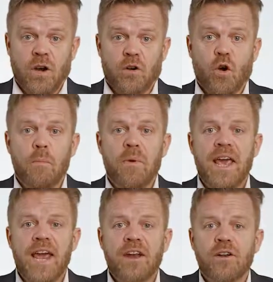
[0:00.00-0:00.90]
are
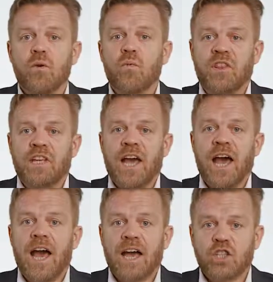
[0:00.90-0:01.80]
compared with the
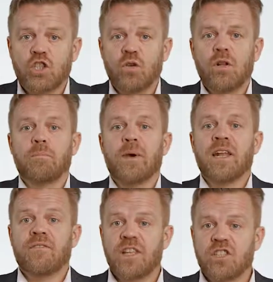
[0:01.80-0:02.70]
actual
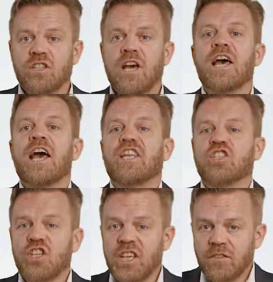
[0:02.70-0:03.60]
benefits
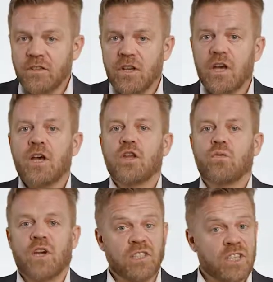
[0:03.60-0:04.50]
achieved
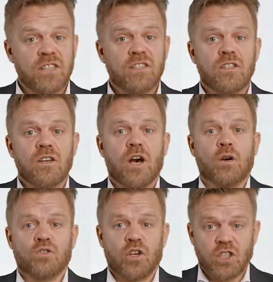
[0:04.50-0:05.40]
to assess how
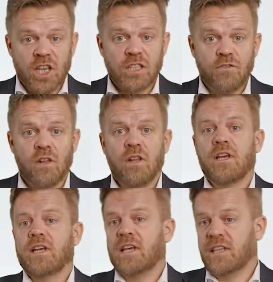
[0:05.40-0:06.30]
successful
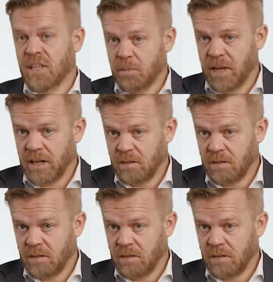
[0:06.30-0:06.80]
it has been.